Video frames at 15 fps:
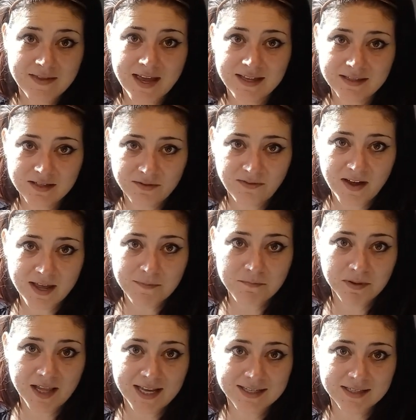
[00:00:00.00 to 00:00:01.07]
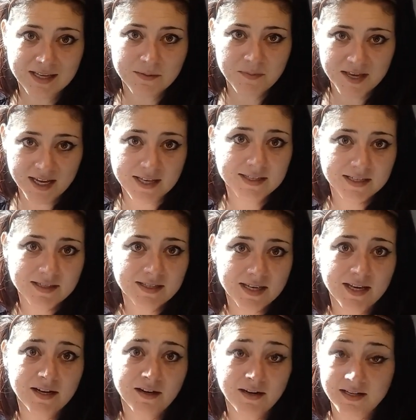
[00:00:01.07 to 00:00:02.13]
that divine blessing because it's
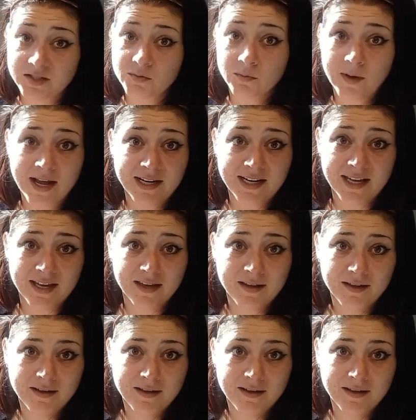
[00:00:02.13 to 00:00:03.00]
here, it's ready.